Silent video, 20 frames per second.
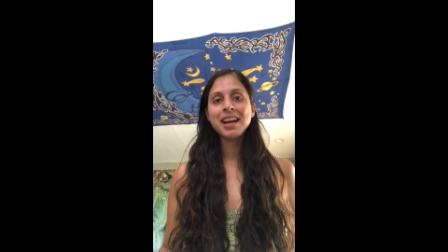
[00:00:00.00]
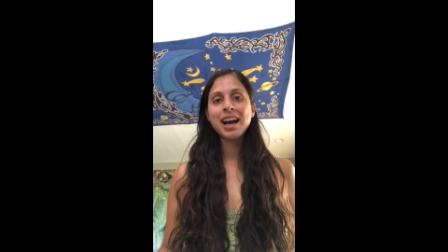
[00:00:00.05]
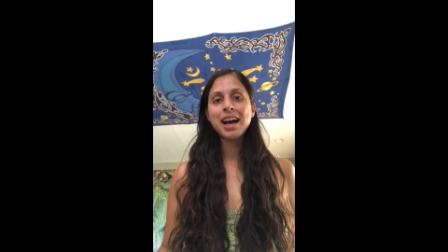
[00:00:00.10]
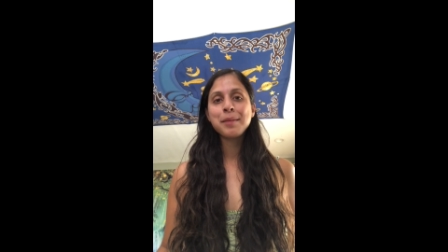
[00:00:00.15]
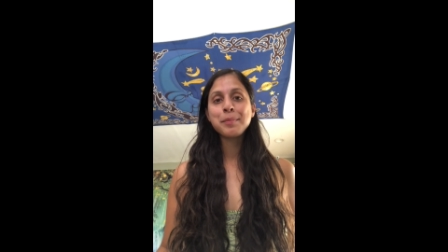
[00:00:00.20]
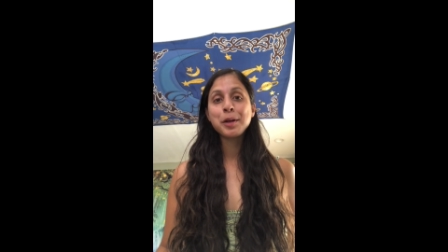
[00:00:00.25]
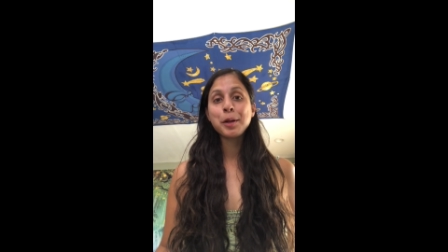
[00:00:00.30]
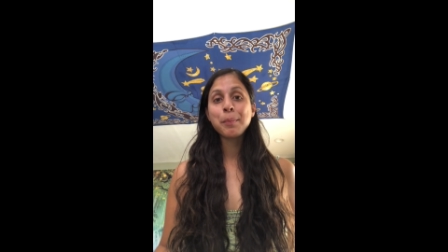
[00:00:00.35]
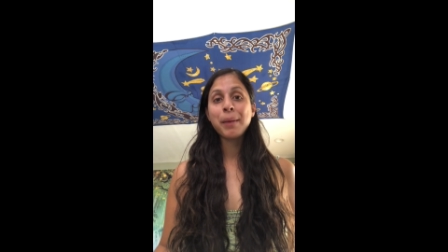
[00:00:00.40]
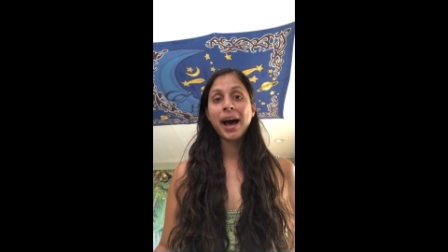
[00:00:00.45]

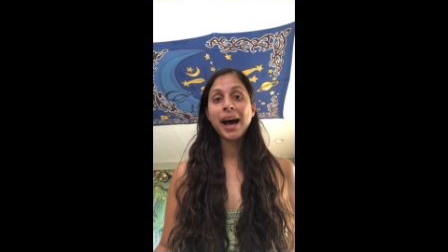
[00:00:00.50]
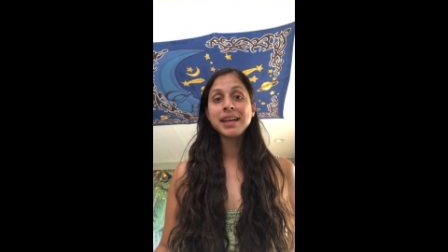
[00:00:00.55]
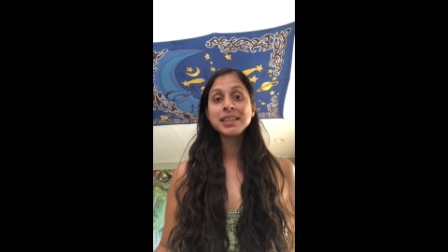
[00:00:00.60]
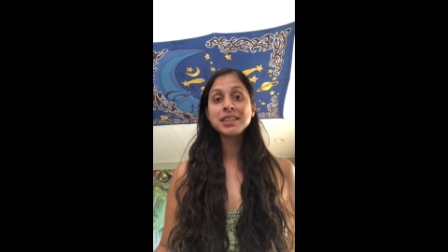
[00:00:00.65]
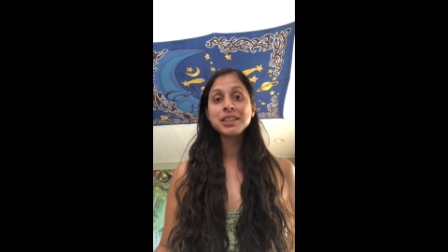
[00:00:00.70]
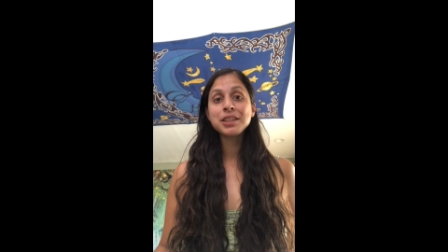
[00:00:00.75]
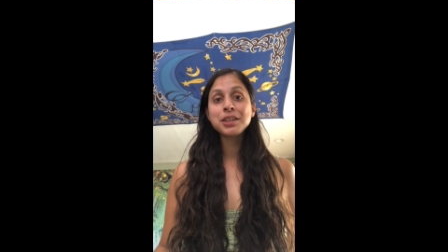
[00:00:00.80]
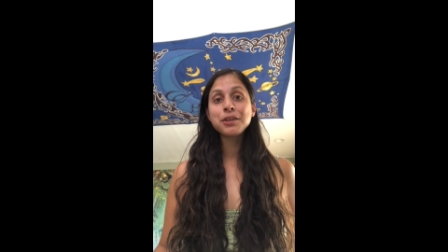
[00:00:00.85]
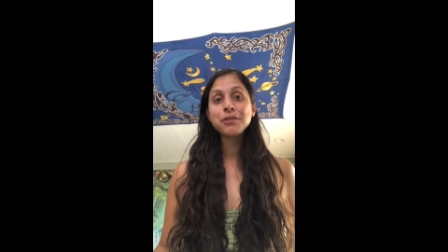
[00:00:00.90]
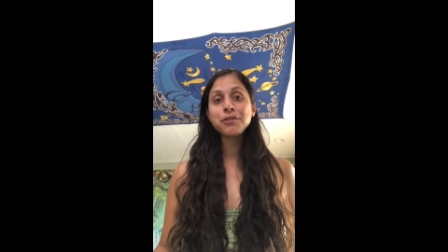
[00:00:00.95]
I'm an
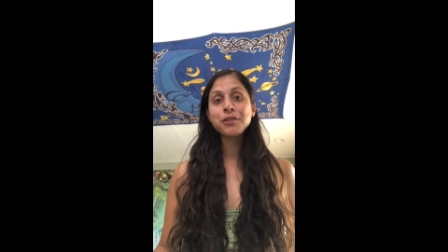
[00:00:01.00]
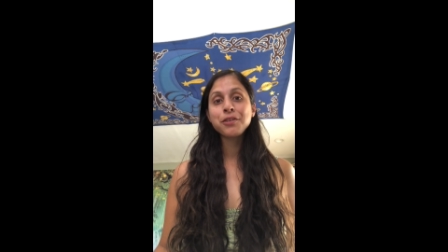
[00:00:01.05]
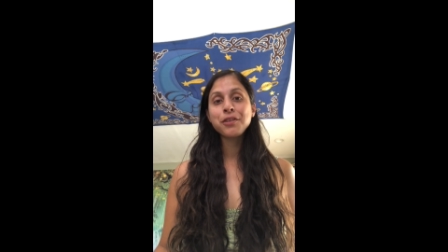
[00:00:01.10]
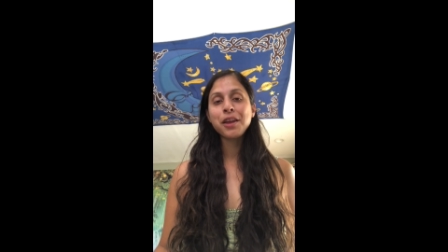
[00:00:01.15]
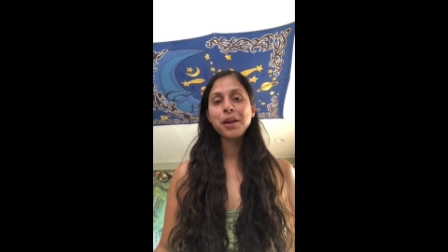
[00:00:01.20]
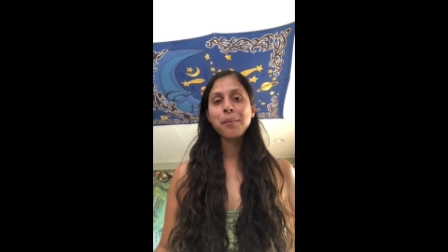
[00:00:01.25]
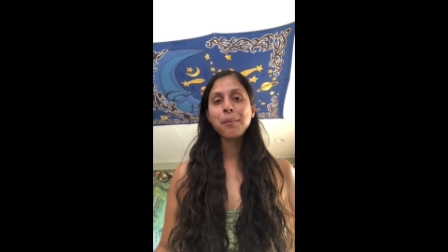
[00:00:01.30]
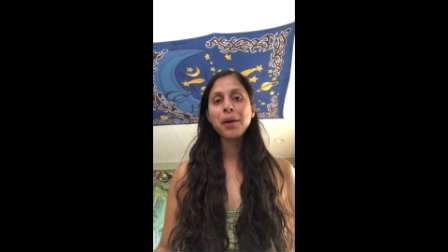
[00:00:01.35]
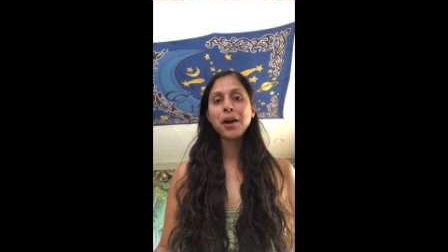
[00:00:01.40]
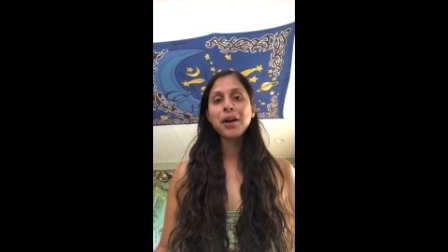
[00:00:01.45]
ambassador for
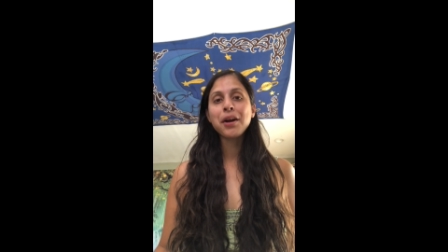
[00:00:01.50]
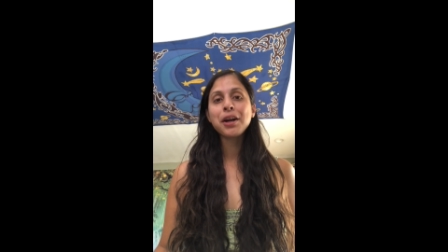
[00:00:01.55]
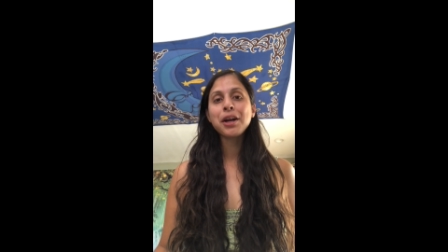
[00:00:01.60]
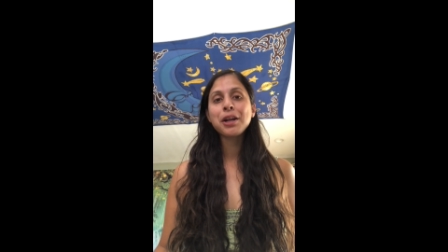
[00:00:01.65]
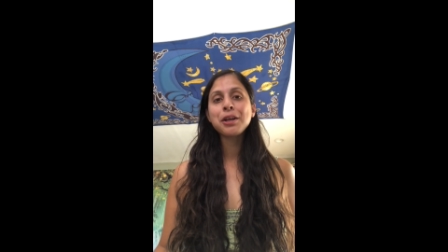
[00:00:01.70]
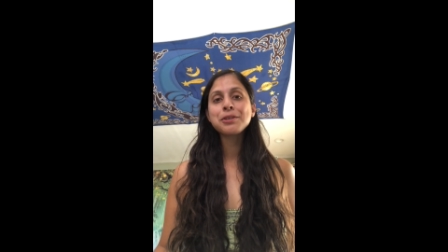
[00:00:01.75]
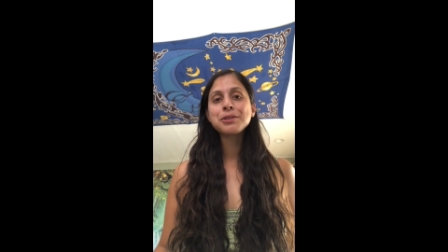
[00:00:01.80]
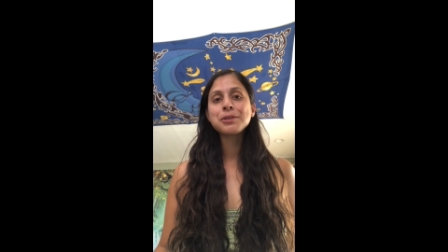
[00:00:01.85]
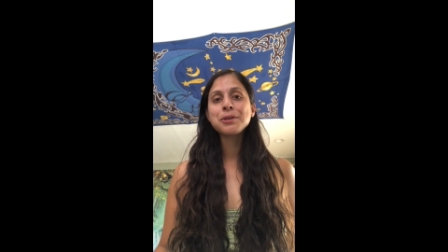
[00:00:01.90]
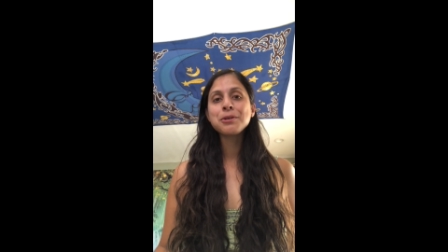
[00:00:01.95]
the
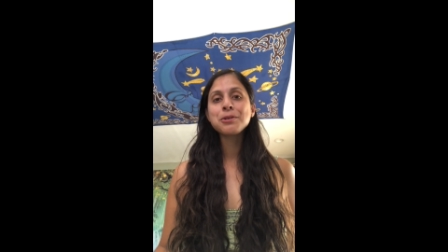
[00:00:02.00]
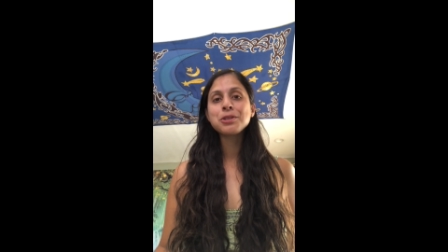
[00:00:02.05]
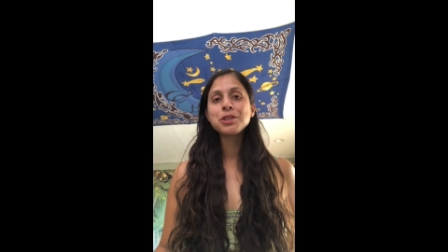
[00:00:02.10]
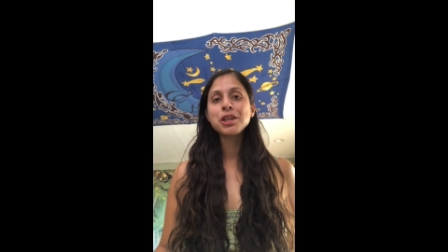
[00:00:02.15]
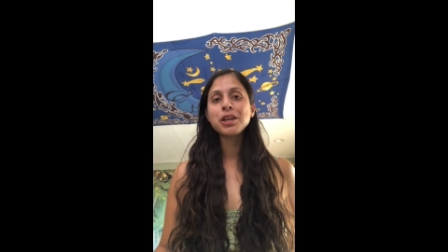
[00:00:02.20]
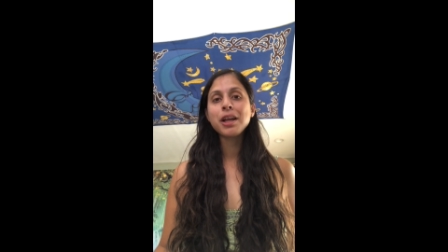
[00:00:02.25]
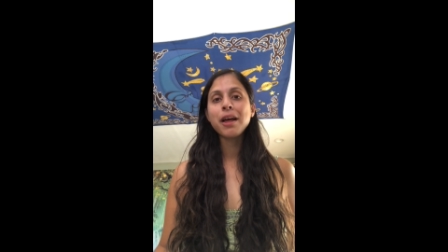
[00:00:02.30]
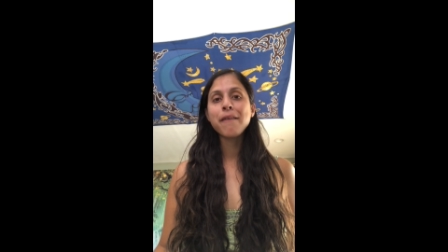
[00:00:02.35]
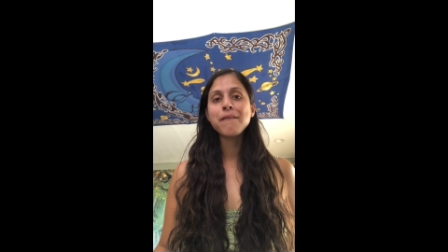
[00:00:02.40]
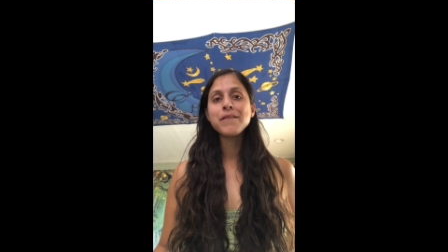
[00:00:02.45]
American
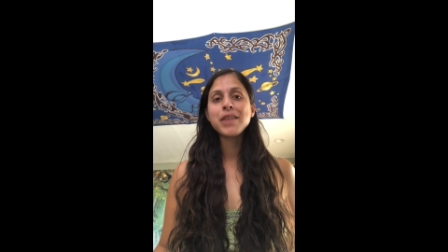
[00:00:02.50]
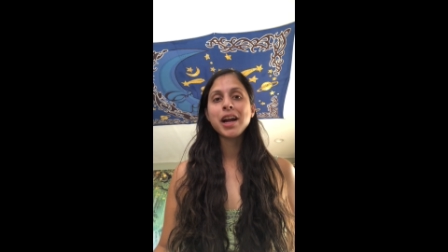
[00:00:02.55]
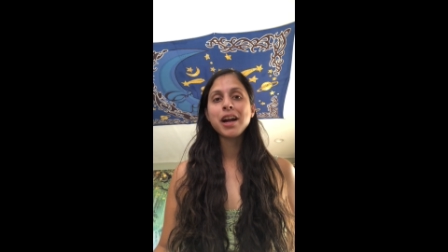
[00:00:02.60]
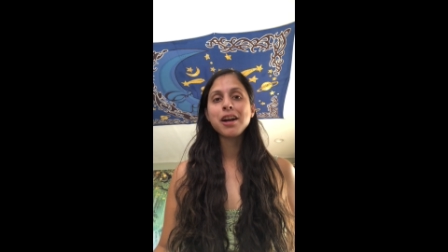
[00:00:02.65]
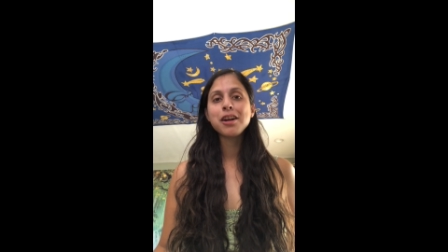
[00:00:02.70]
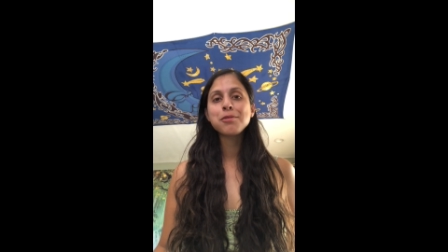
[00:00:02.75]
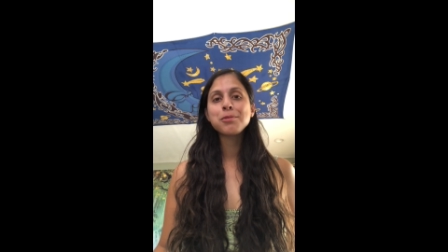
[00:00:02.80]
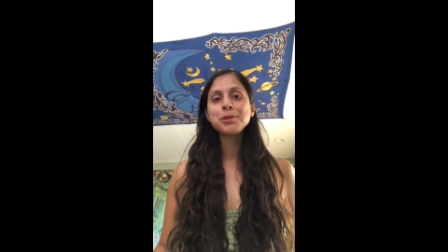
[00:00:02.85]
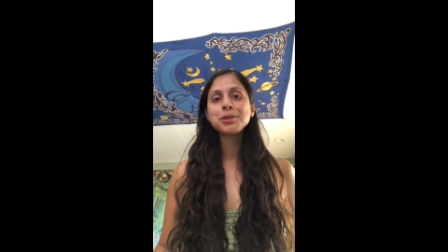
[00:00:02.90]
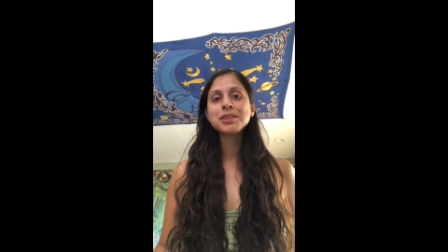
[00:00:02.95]
Associate of
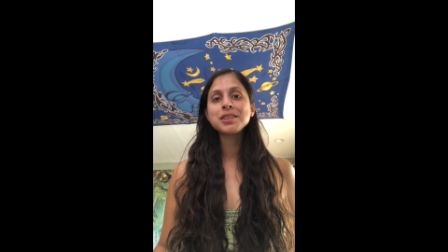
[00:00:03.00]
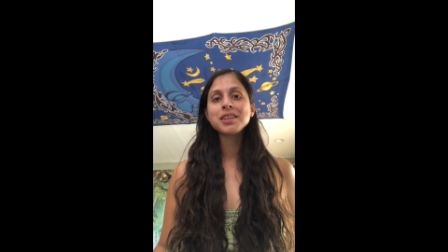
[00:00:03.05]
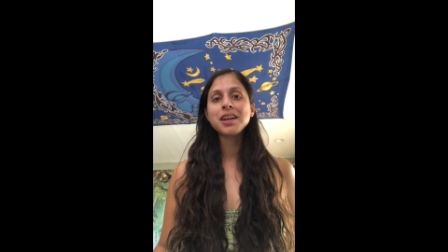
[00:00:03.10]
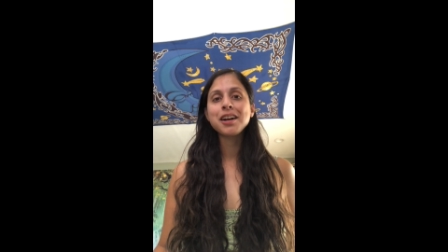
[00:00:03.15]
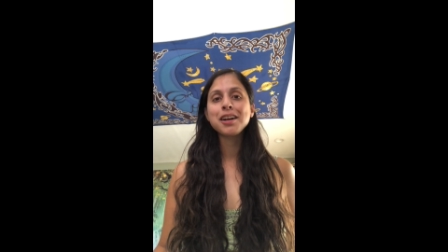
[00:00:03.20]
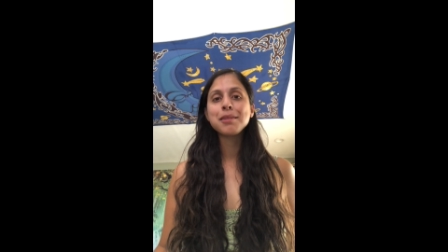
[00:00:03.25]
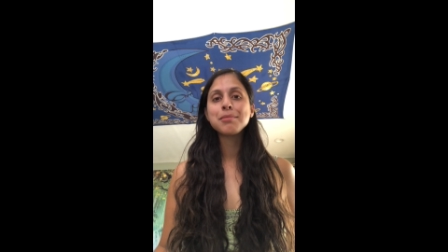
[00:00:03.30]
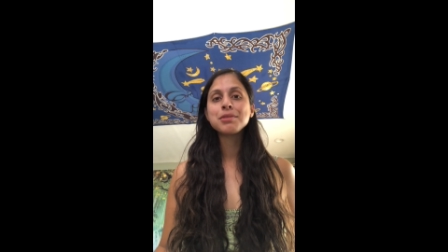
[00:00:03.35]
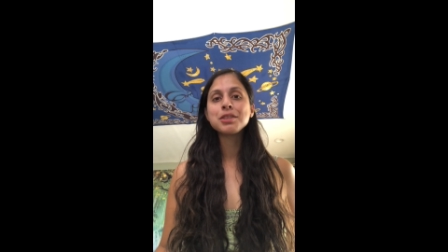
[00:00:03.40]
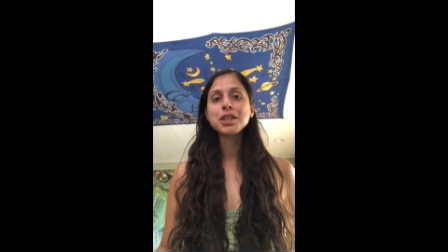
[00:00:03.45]
Variable
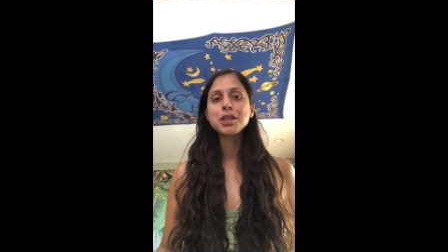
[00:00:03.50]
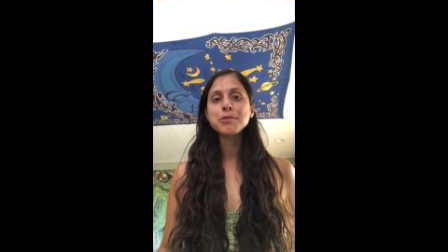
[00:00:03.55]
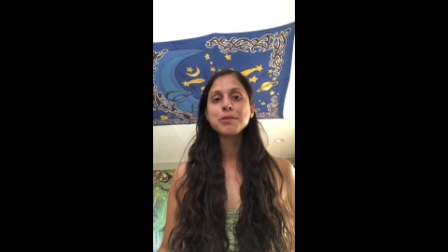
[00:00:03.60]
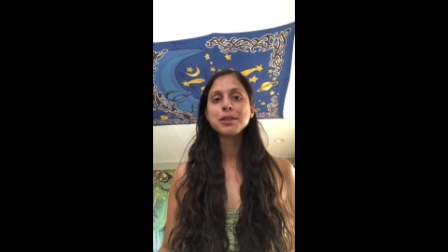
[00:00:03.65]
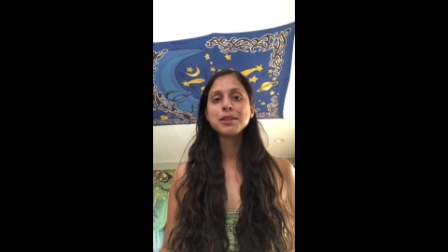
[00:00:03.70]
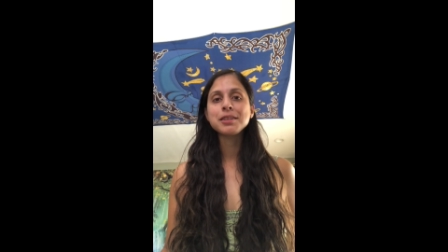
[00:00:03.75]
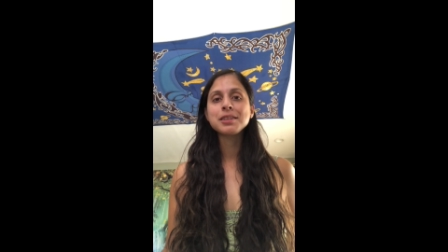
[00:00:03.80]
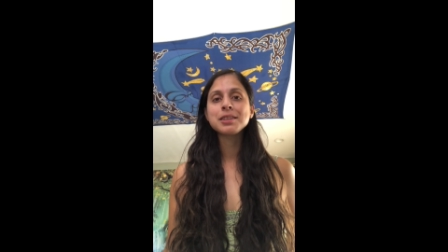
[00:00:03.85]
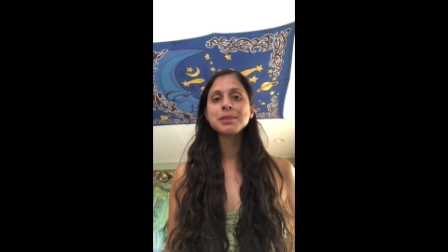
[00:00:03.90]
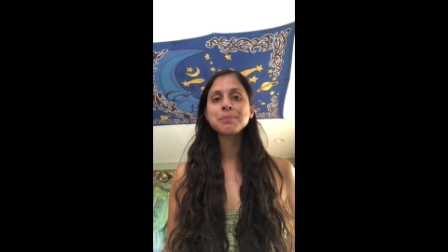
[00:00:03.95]
Star
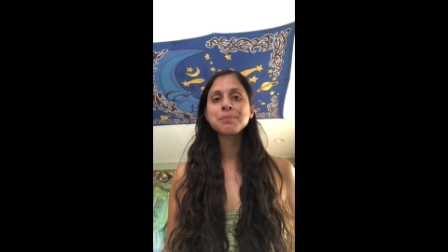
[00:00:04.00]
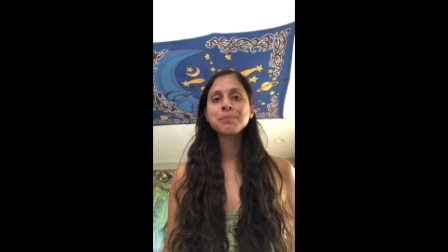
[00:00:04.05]
Observers.